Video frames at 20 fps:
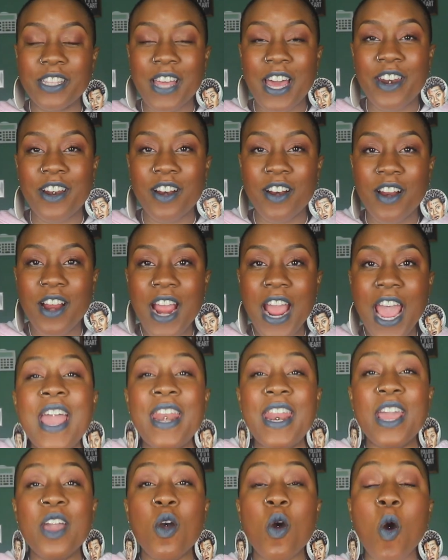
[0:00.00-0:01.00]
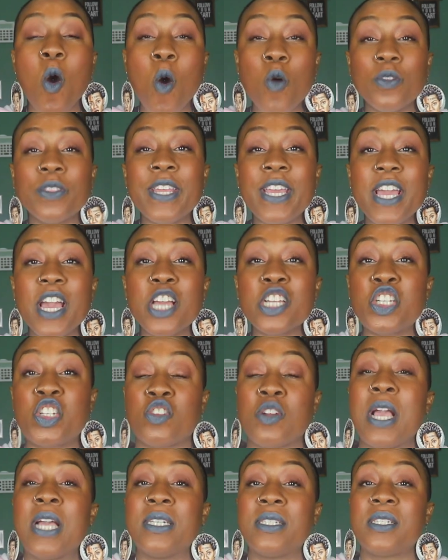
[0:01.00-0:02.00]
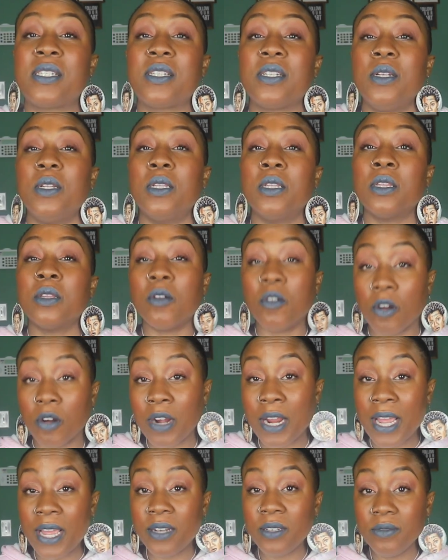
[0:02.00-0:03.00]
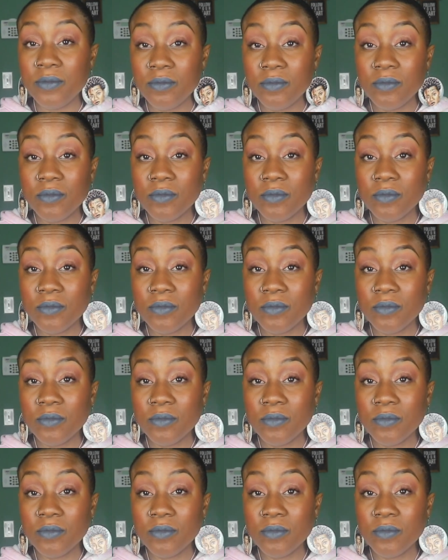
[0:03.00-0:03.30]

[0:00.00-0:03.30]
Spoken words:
letter, and it only addressed Lauren